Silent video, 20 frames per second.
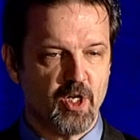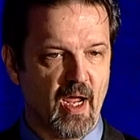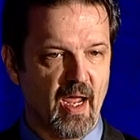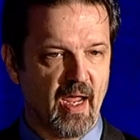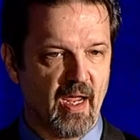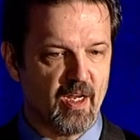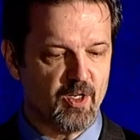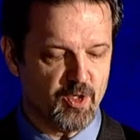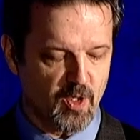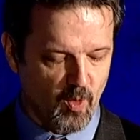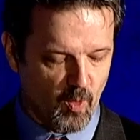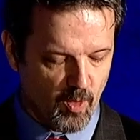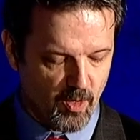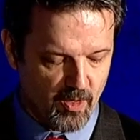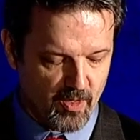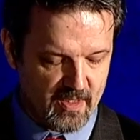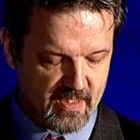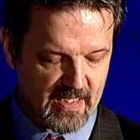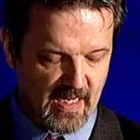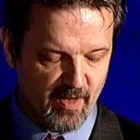change in
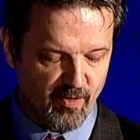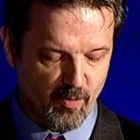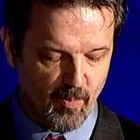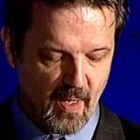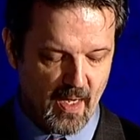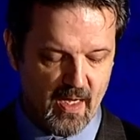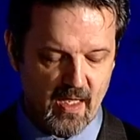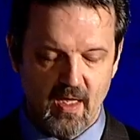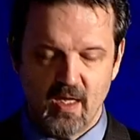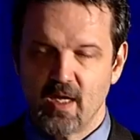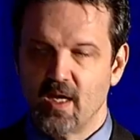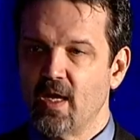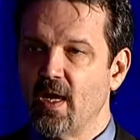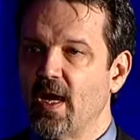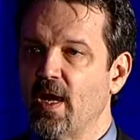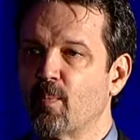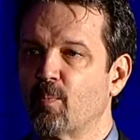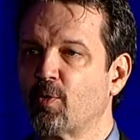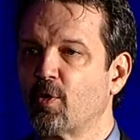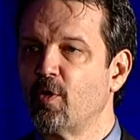order to save money,
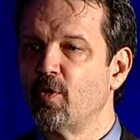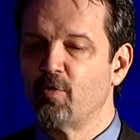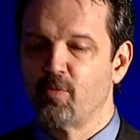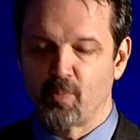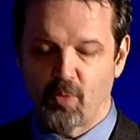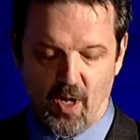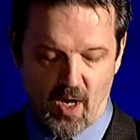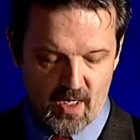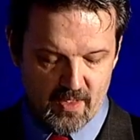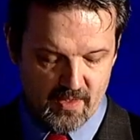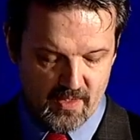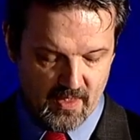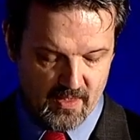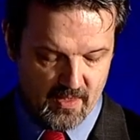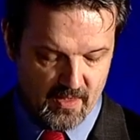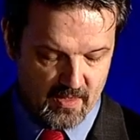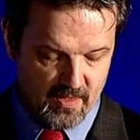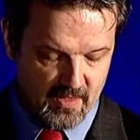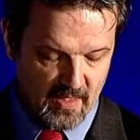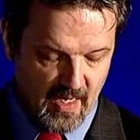improve
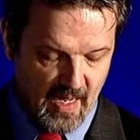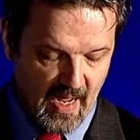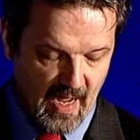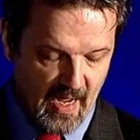processes,